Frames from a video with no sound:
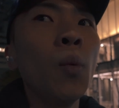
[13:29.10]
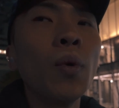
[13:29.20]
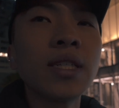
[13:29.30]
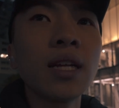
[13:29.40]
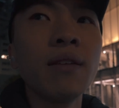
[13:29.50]

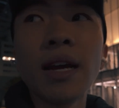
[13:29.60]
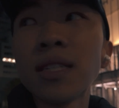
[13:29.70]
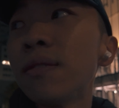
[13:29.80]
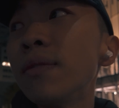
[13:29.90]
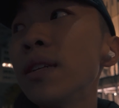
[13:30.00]
what set of
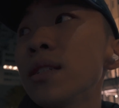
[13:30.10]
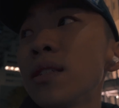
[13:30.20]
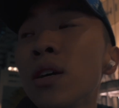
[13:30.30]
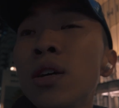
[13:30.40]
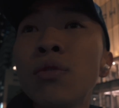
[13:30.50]

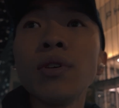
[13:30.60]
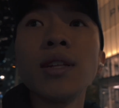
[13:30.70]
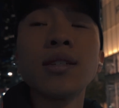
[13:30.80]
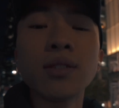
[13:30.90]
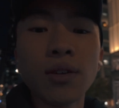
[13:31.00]
activities
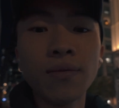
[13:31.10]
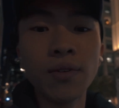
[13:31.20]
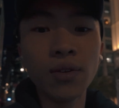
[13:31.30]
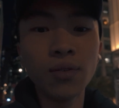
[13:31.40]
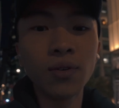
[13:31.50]
really serve
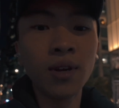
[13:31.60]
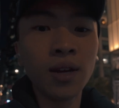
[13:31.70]
you.